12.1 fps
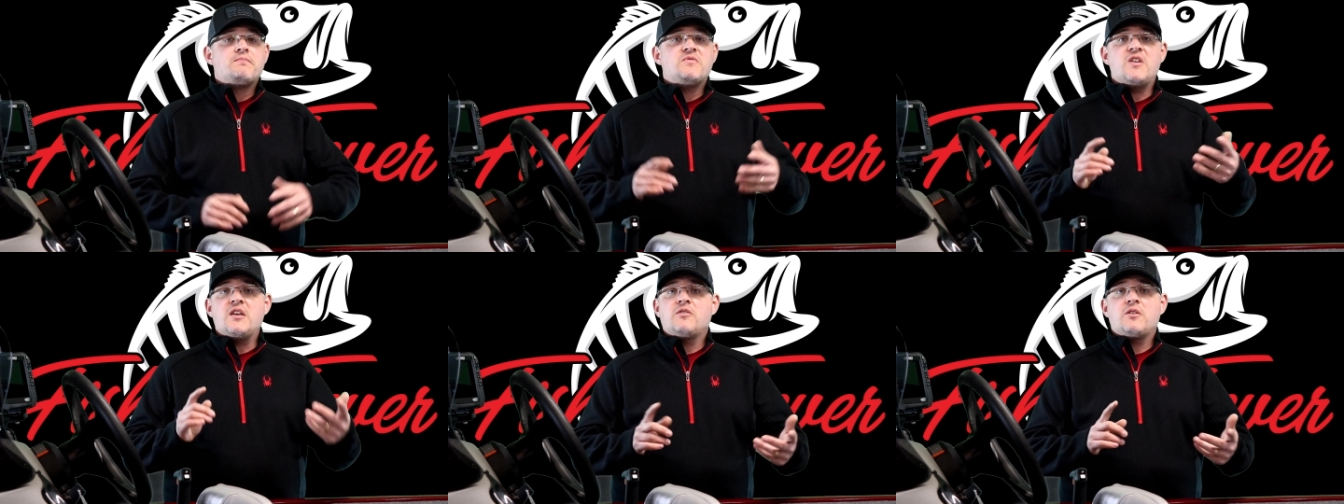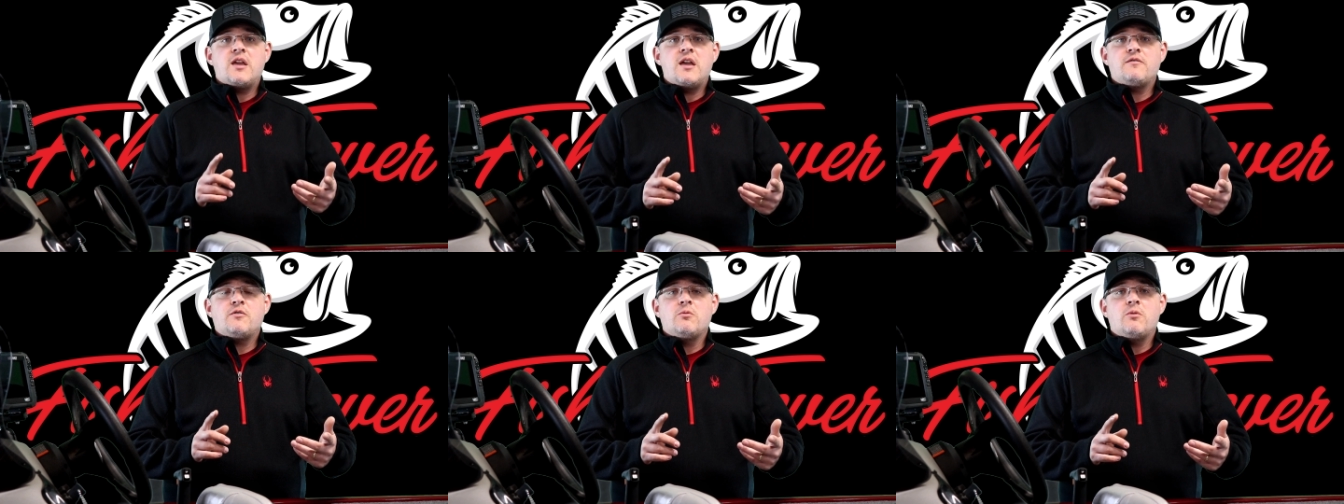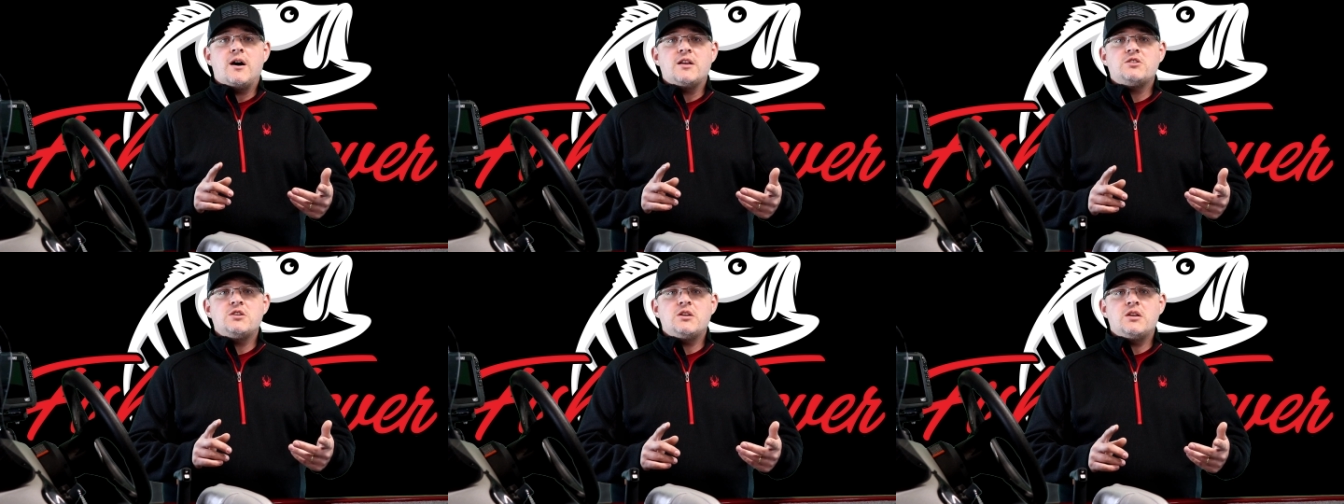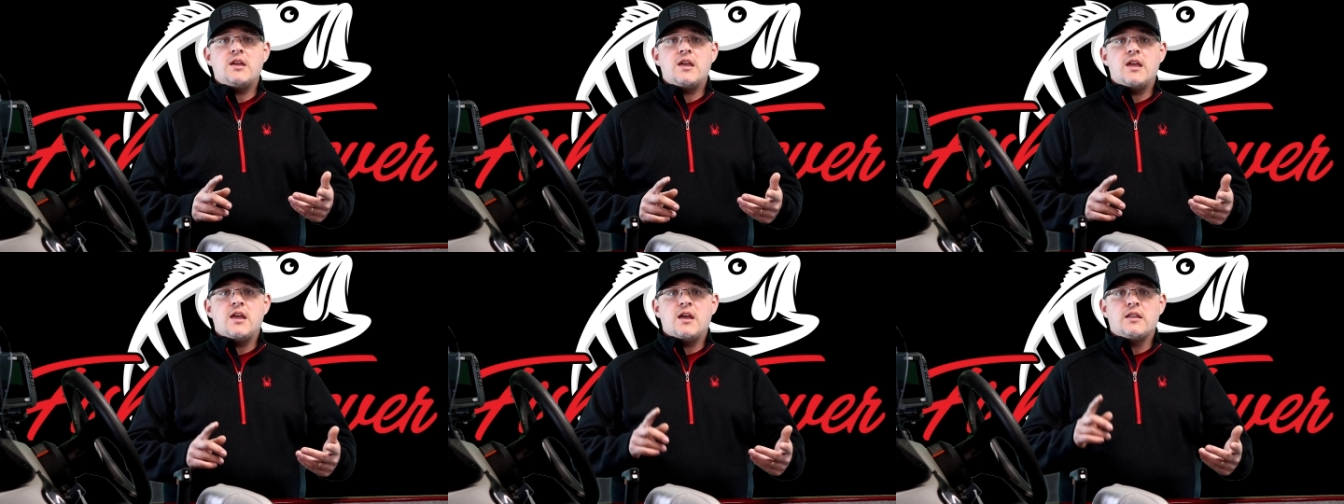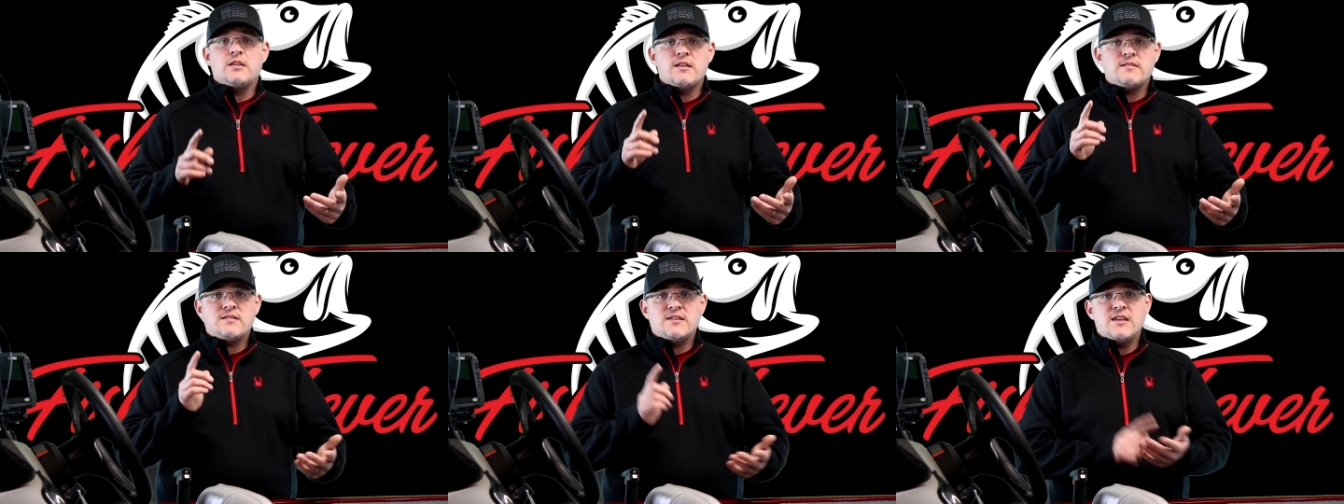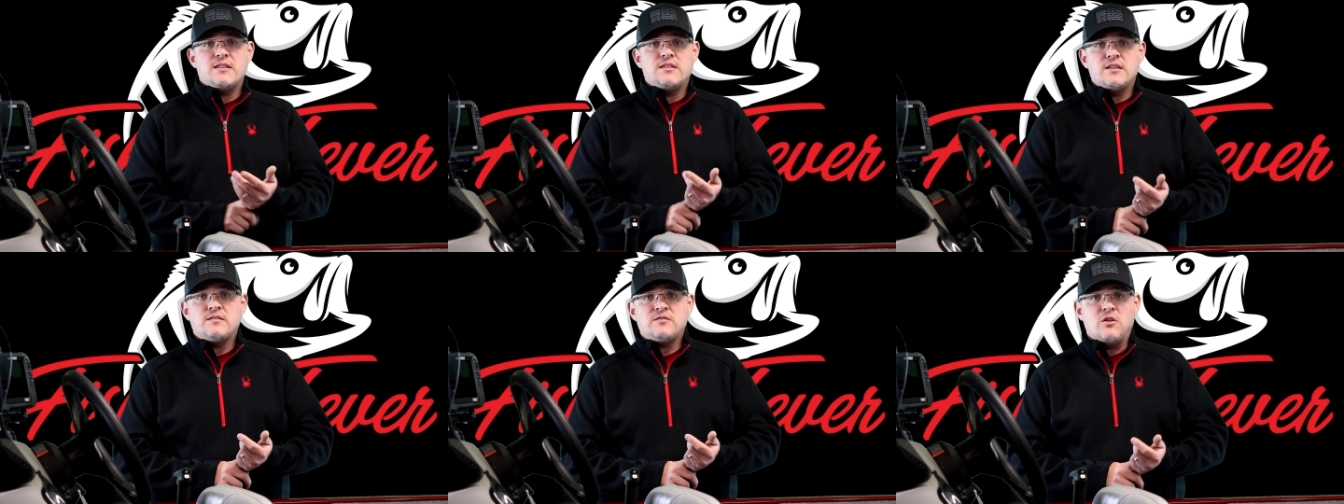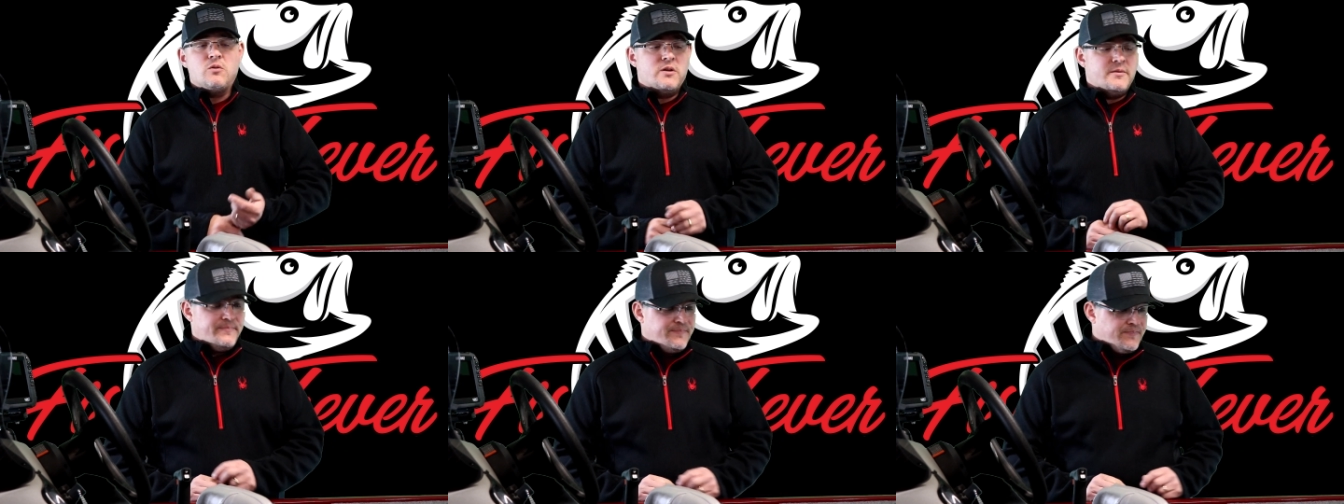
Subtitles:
Thanks again for watching, and let's get this going.